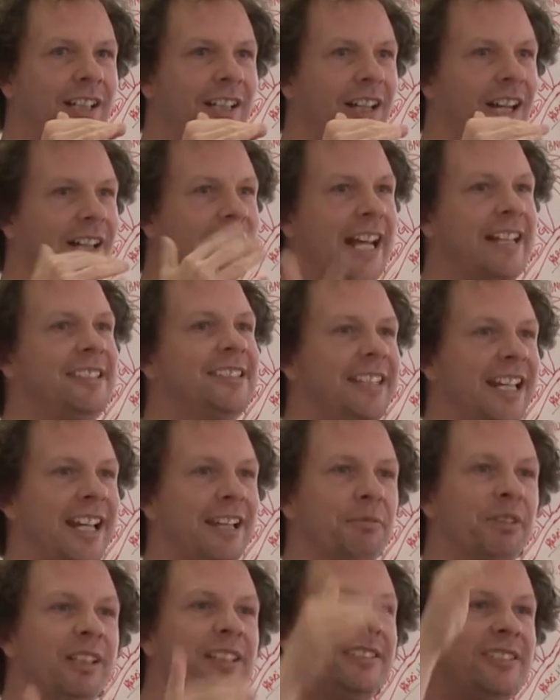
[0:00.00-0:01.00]
And that's it,
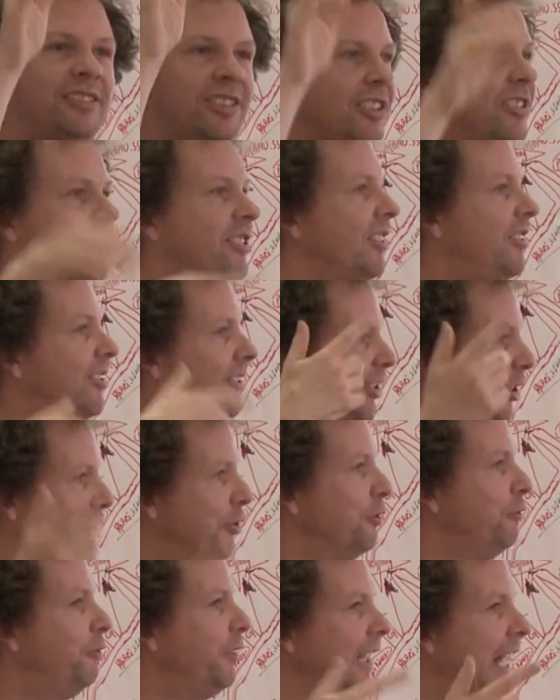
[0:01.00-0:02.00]
but it's just a
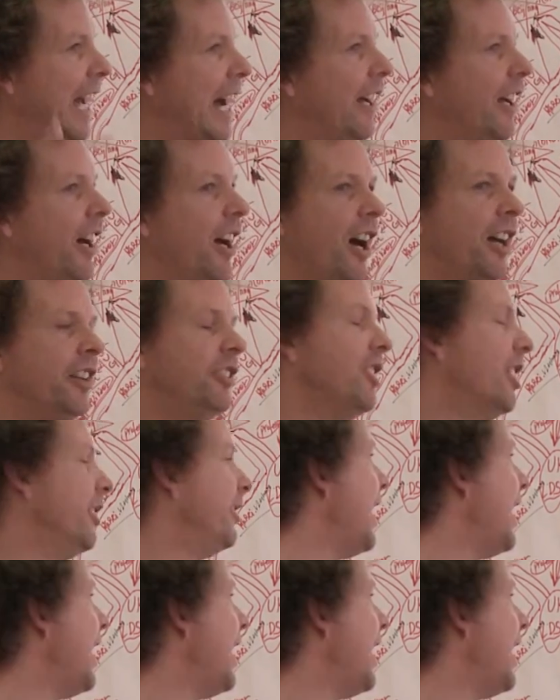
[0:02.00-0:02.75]
tool for that. And